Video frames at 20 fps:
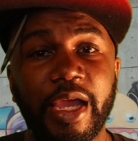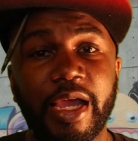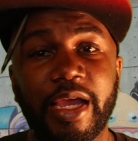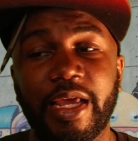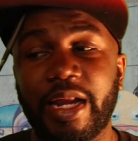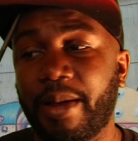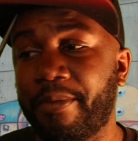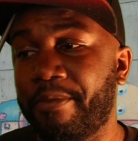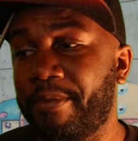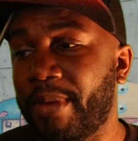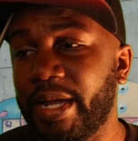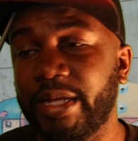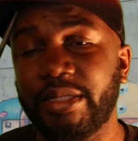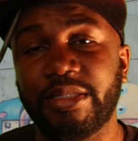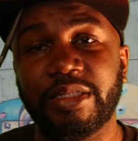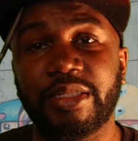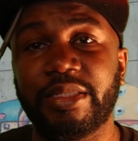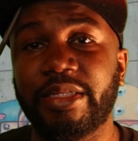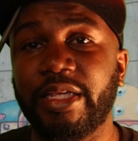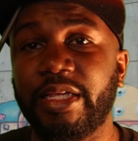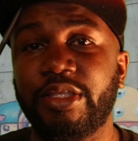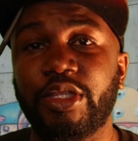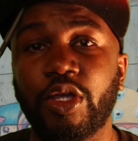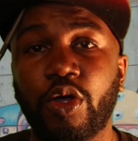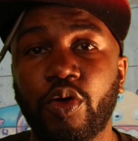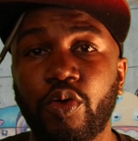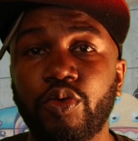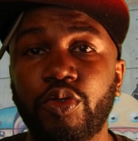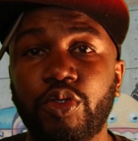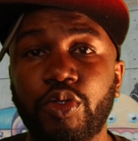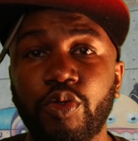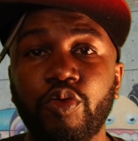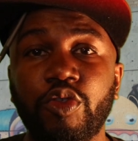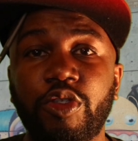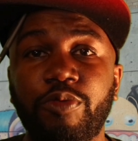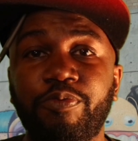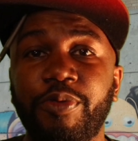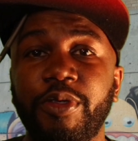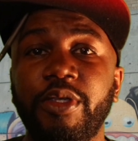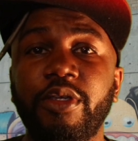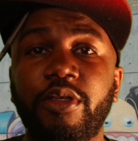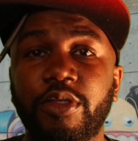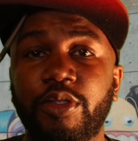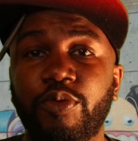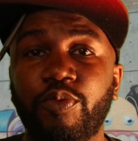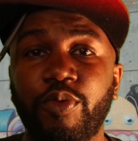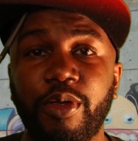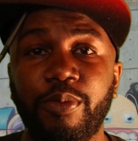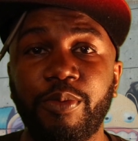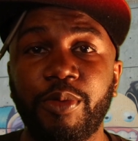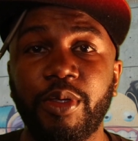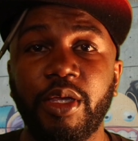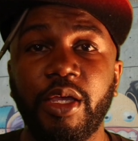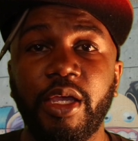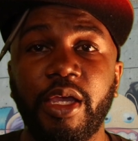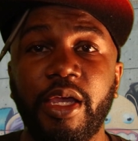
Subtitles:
And I might just take those 2 speakers with me